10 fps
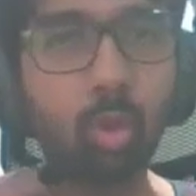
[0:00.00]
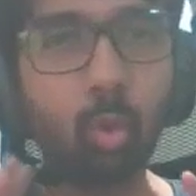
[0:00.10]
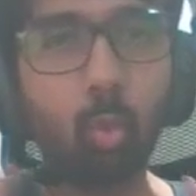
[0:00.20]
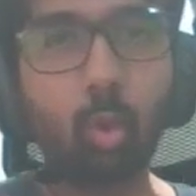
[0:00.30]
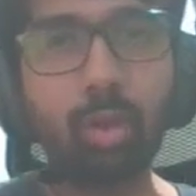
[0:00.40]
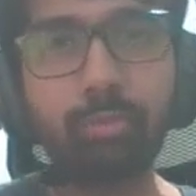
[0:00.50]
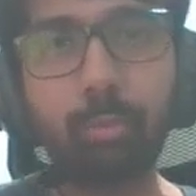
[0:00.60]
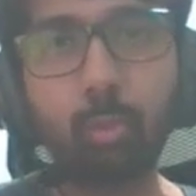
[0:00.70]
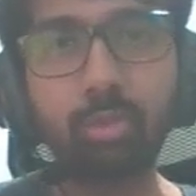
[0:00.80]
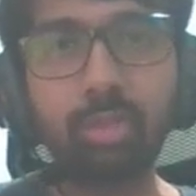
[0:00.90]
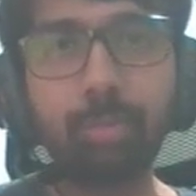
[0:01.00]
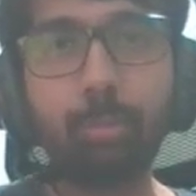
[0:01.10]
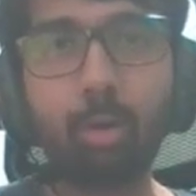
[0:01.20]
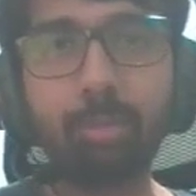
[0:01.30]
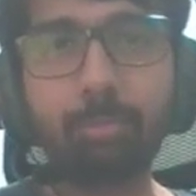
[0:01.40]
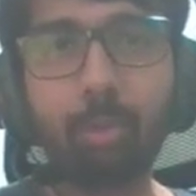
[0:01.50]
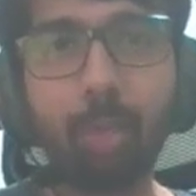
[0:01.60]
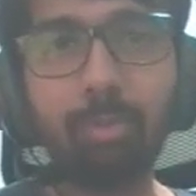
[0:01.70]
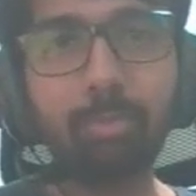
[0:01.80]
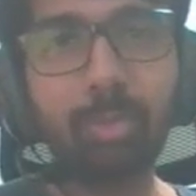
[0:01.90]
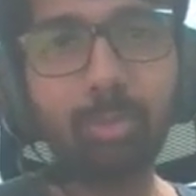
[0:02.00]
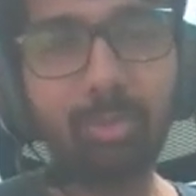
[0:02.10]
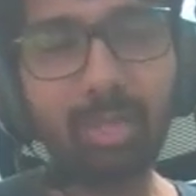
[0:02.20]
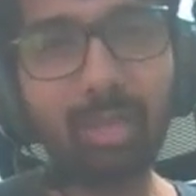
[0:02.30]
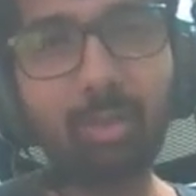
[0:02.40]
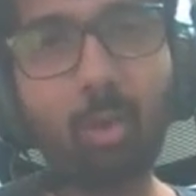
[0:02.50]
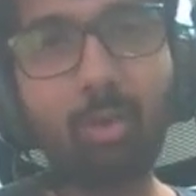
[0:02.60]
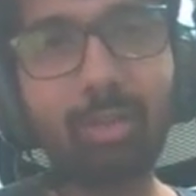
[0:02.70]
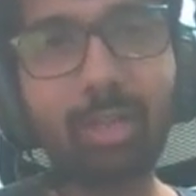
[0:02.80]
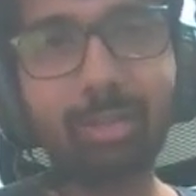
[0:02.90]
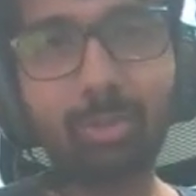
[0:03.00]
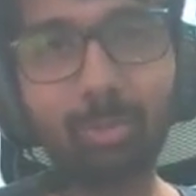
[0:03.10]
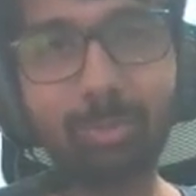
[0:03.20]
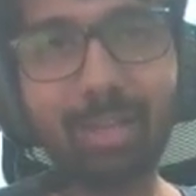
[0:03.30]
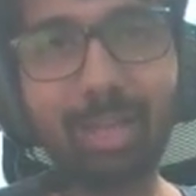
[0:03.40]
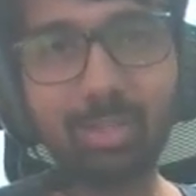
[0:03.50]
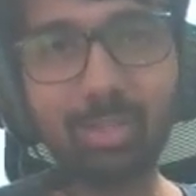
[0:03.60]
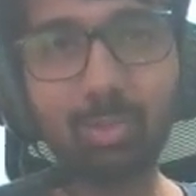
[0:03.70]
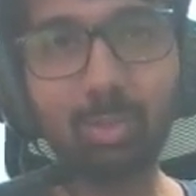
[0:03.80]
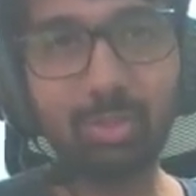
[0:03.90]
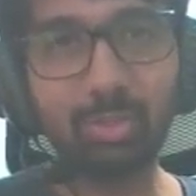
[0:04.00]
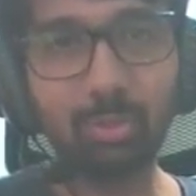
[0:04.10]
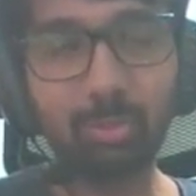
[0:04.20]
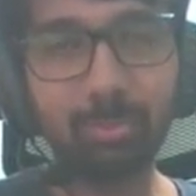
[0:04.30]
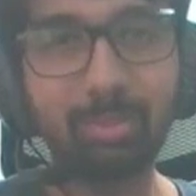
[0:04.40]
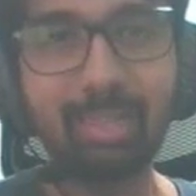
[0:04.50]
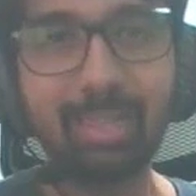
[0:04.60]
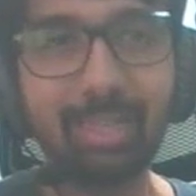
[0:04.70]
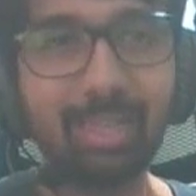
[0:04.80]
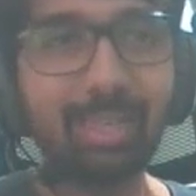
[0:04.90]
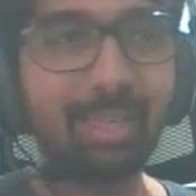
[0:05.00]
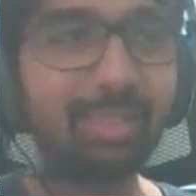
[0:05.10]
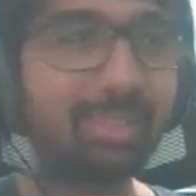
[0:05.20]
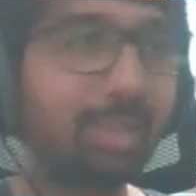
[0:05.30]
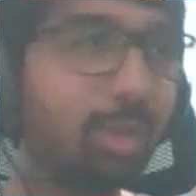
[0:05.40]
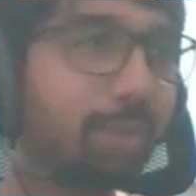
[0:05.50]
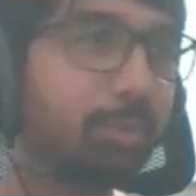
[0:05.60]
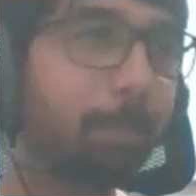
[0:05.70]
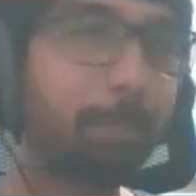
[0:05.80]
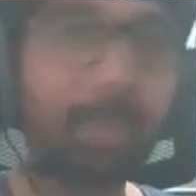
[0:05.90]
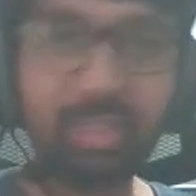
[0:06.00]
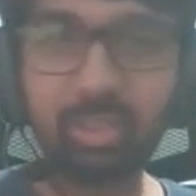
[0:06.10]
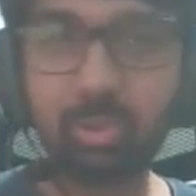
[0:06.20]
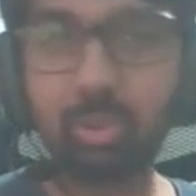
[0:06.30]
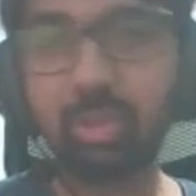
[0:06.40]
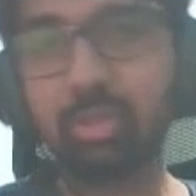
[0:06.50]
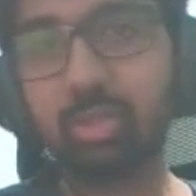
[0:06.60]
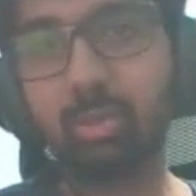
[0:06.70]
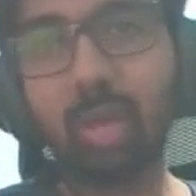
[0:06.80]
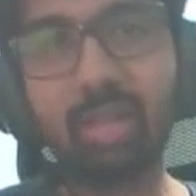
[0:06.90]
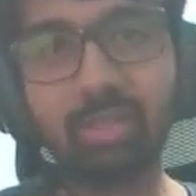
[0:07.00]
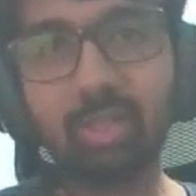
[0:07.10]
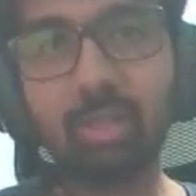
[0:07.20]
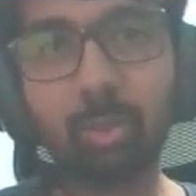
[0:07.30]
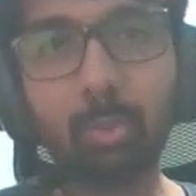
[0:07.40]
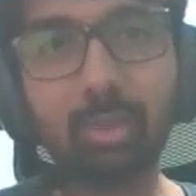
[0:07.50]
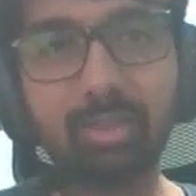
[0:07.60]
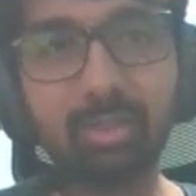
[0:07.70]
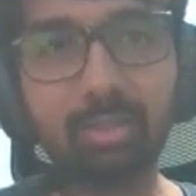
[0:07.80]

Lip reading: One of the most important problems when you take online group classes with Zoom is that you have to pick students to answer your question.